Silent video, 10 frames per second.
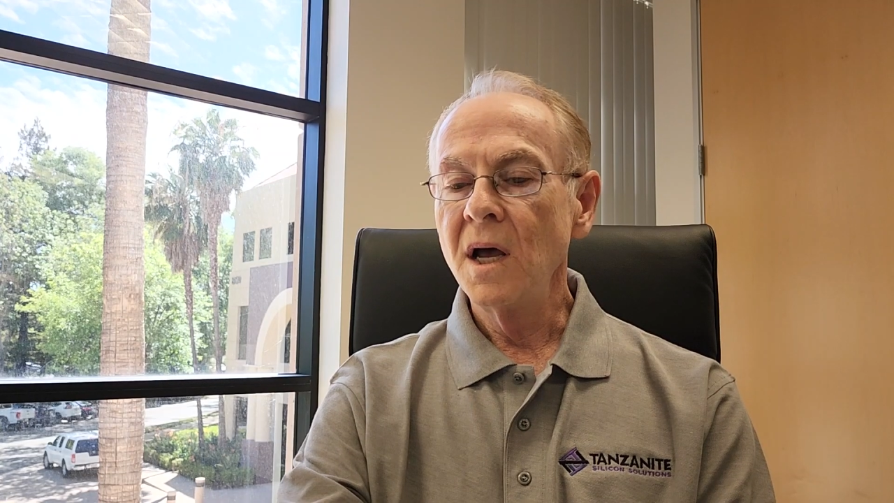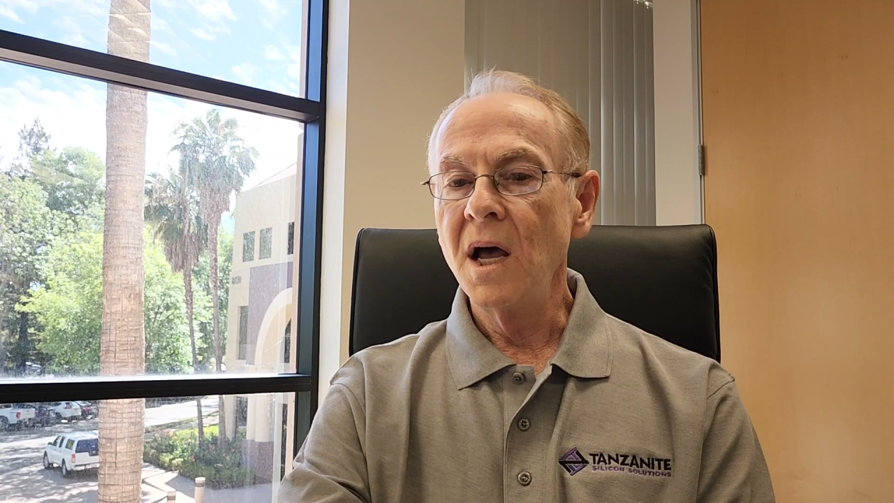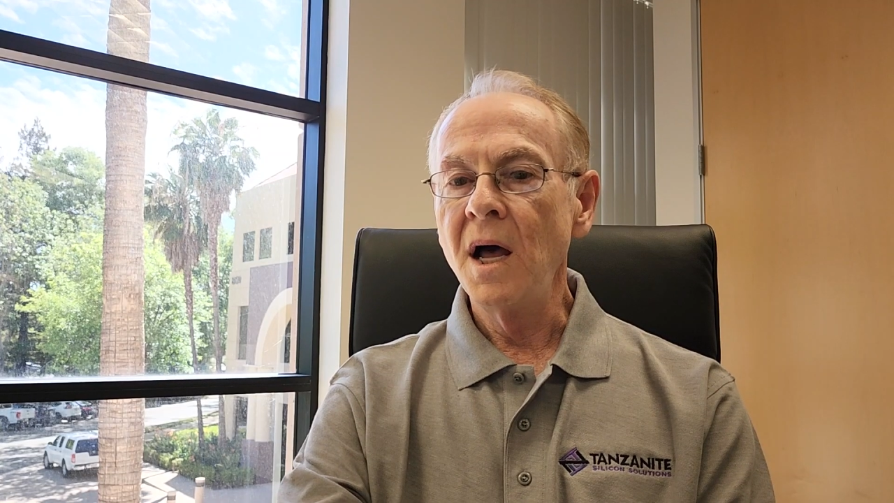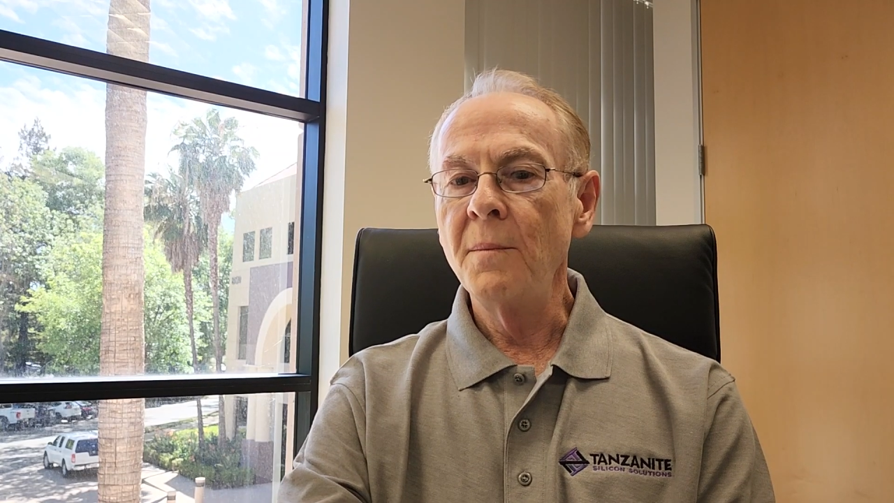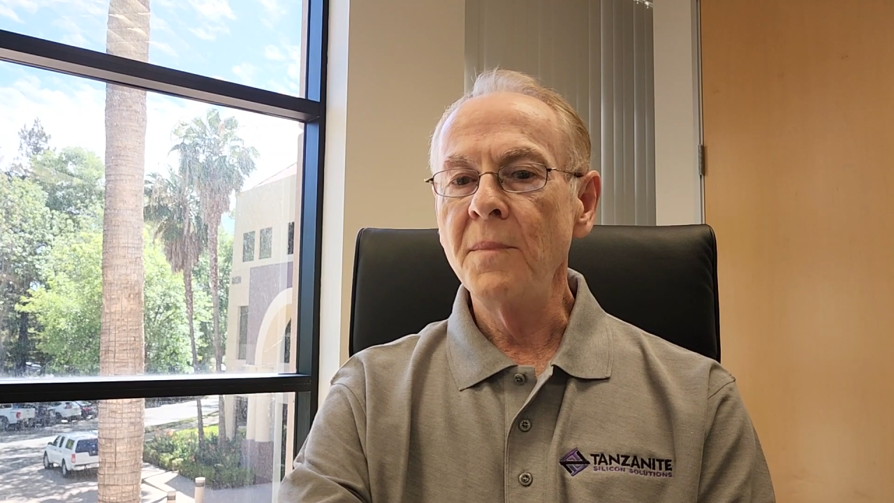
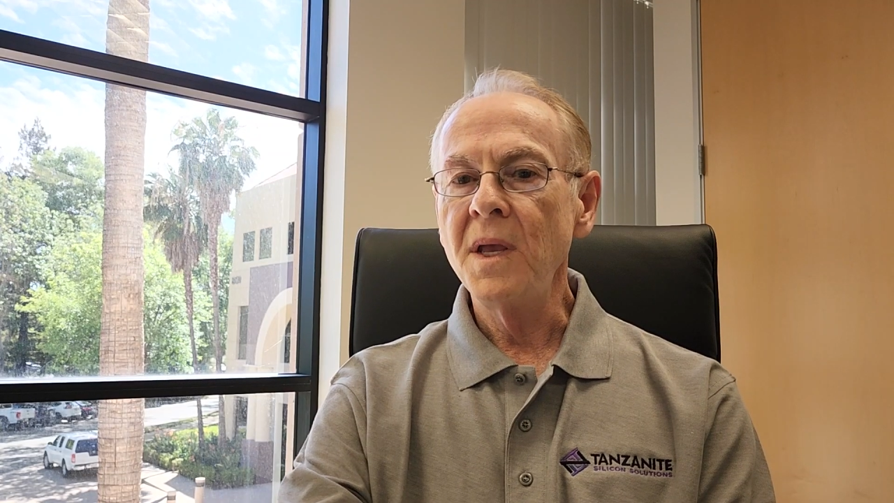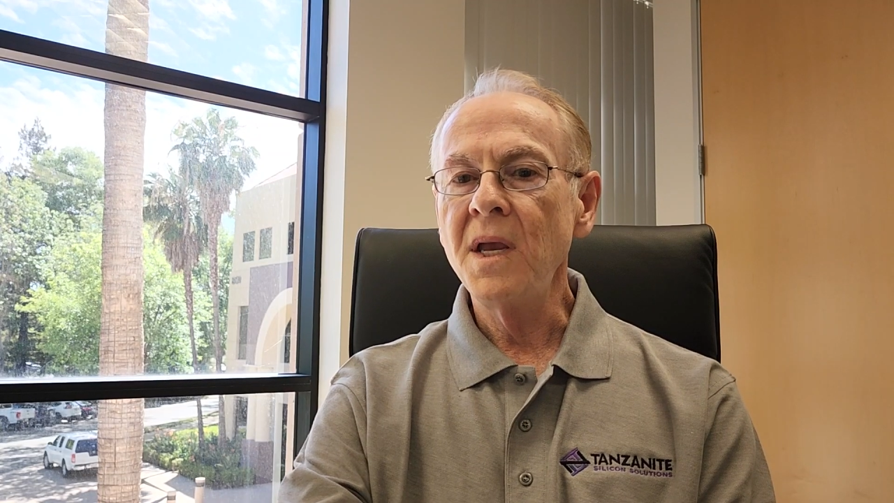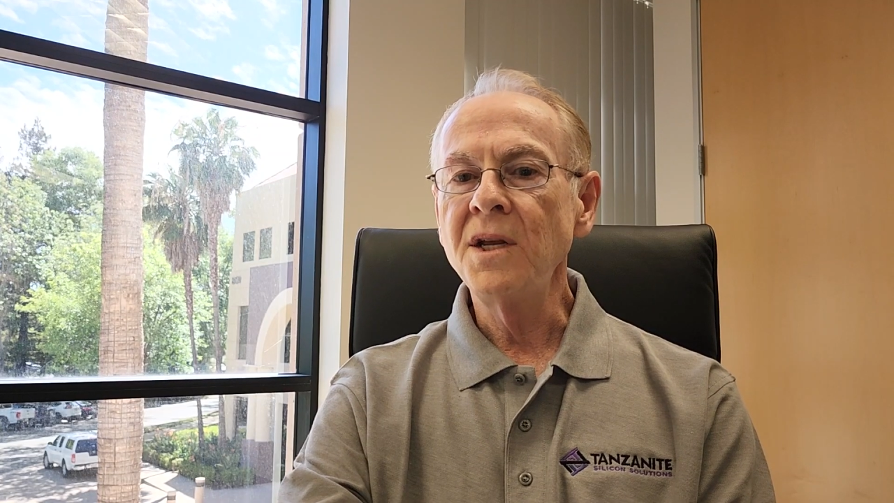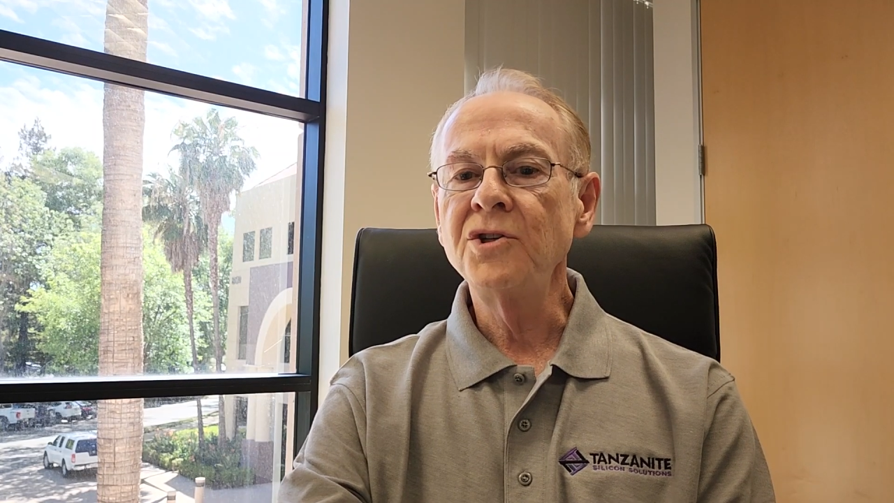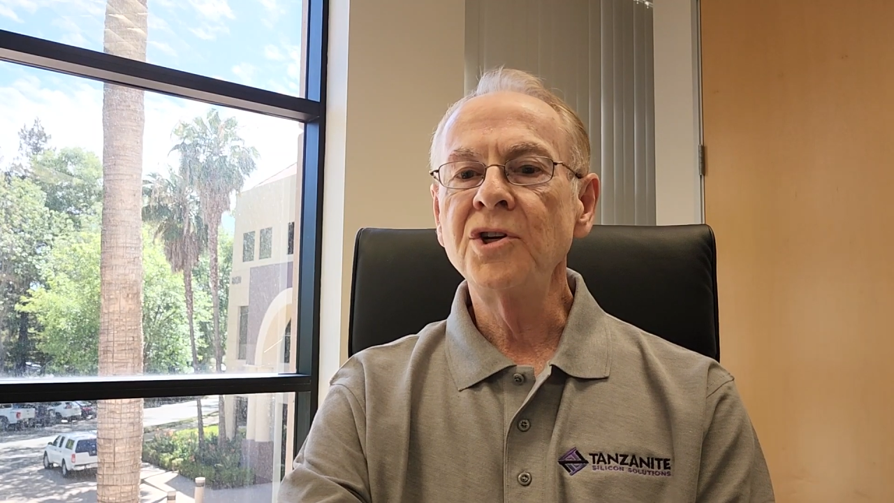Um,
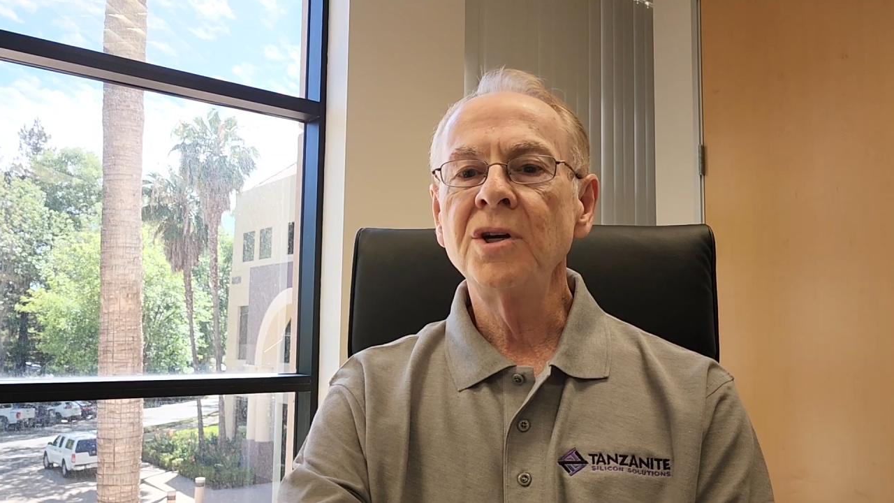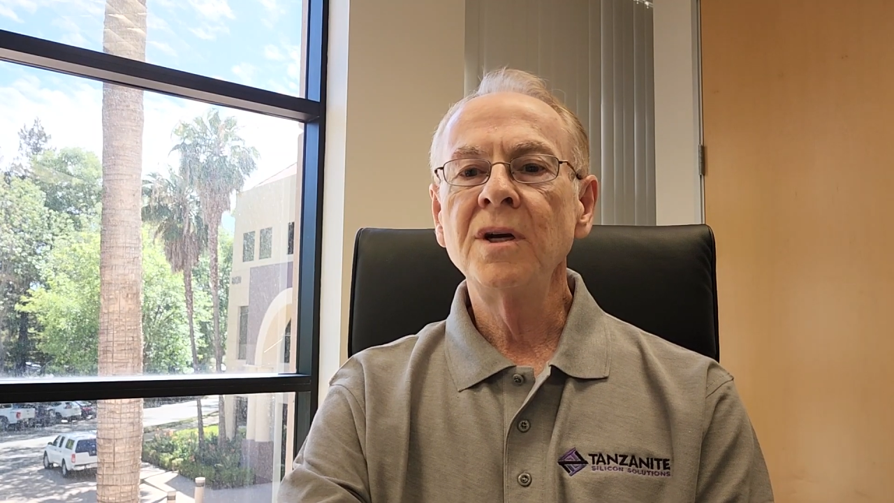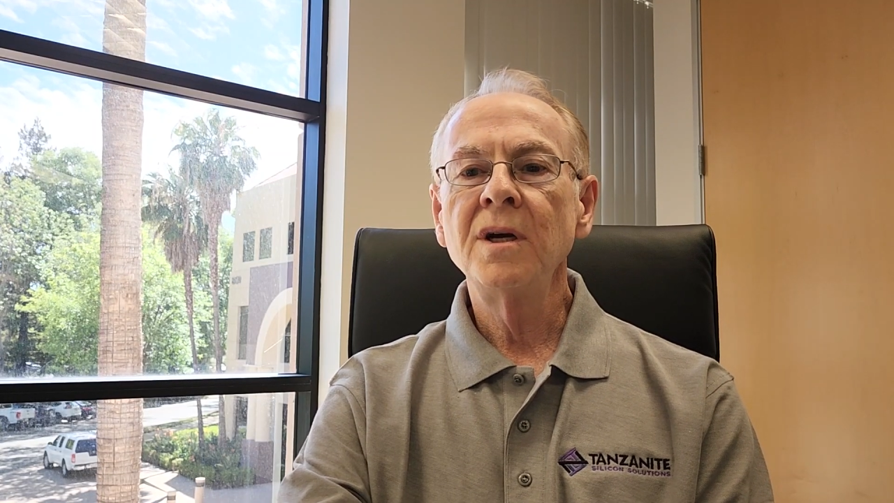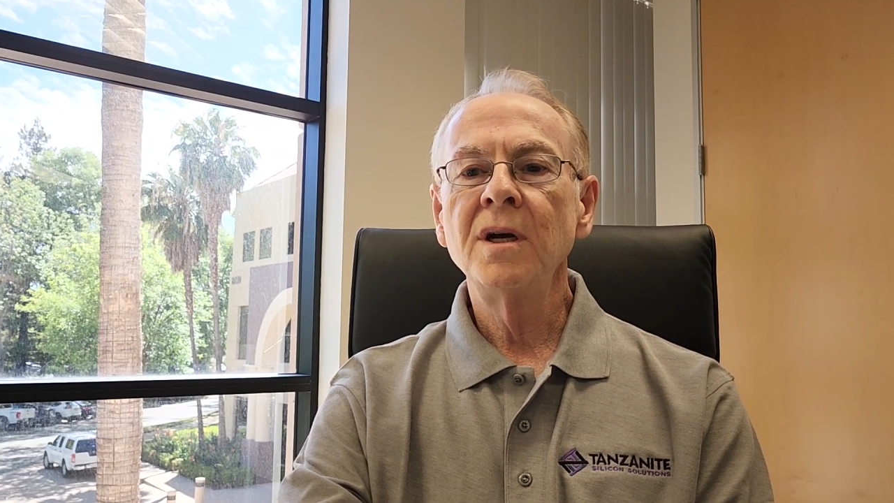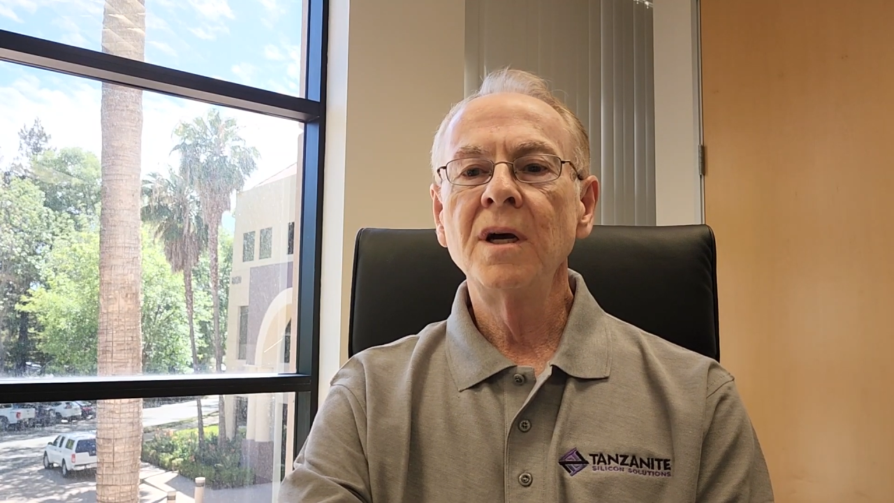each
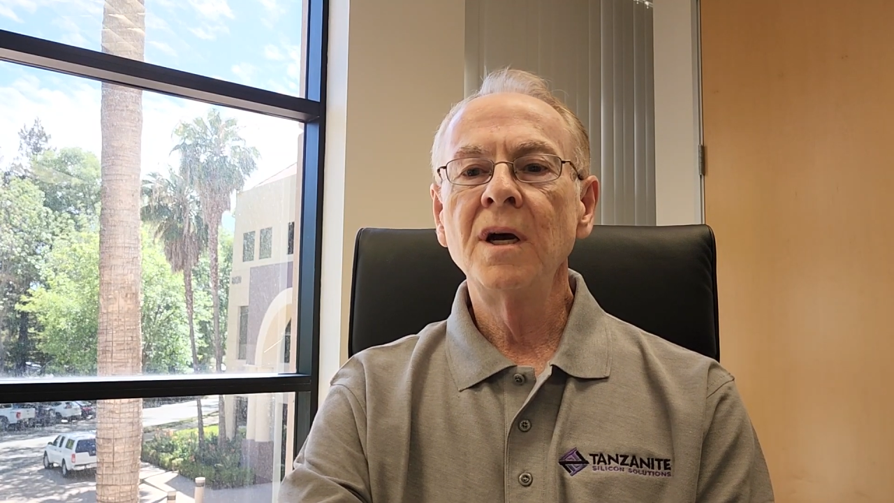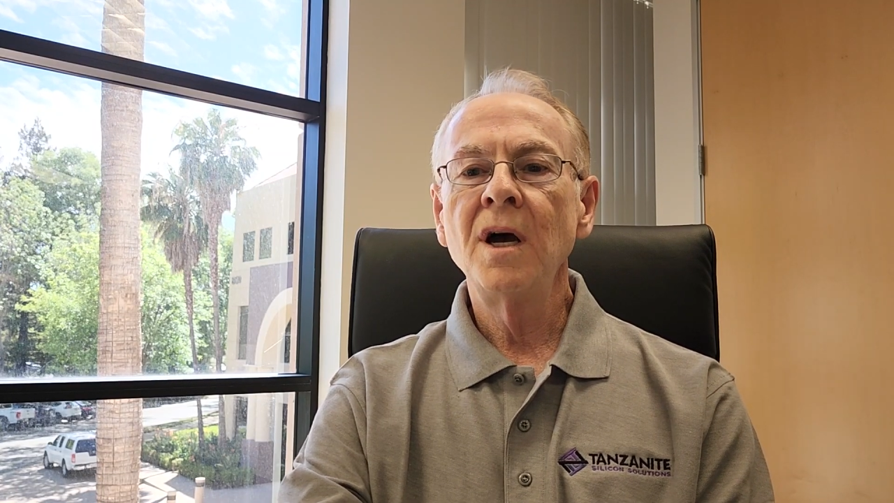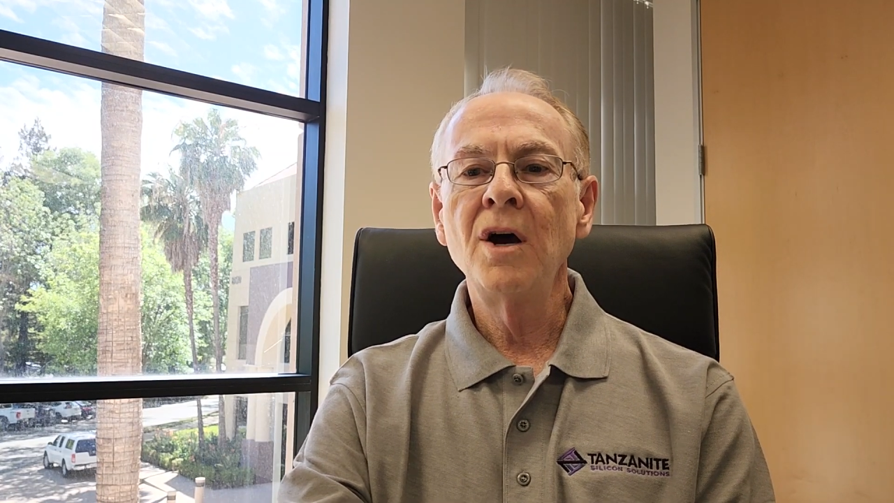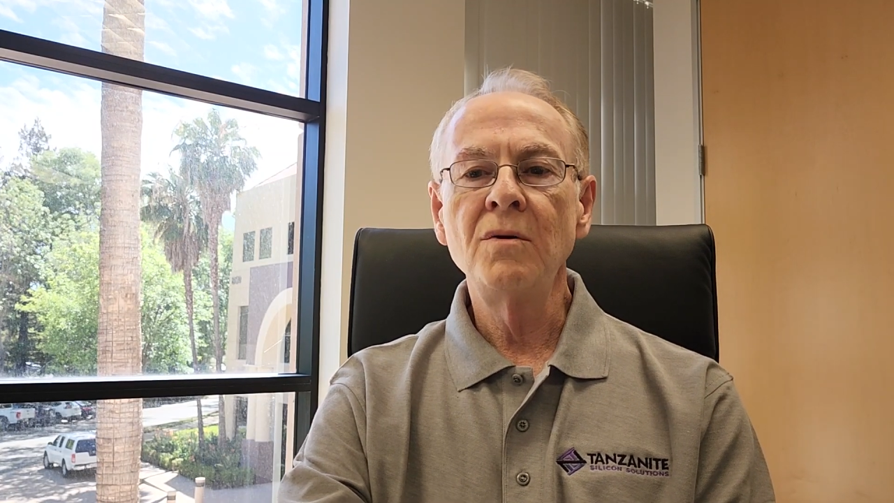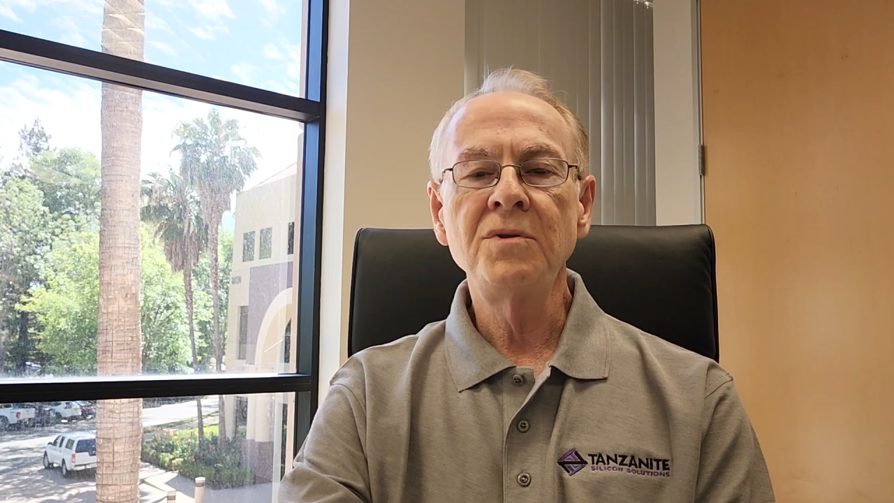
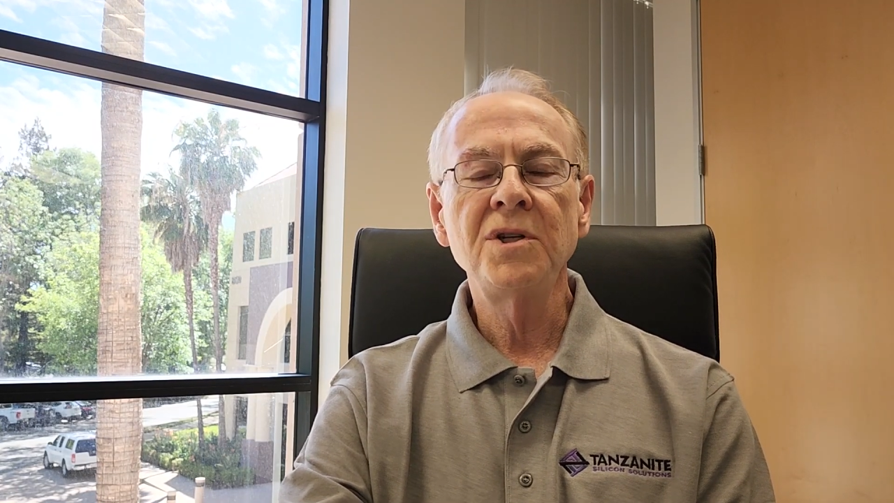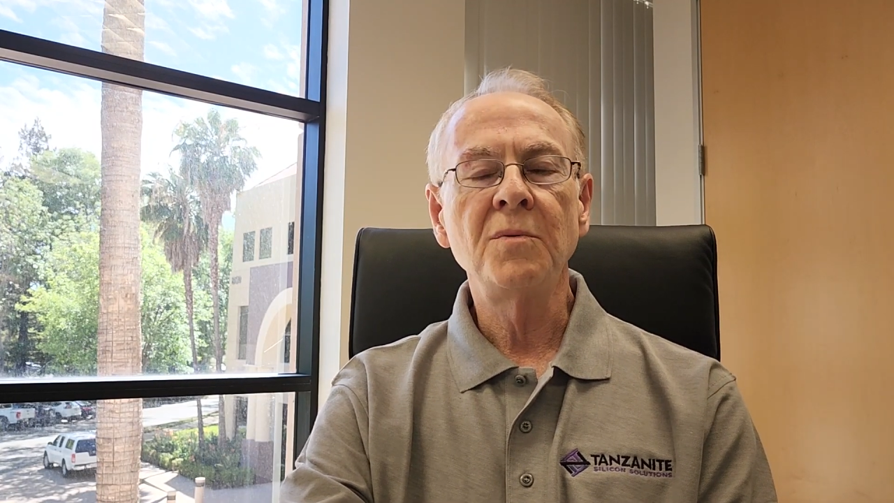host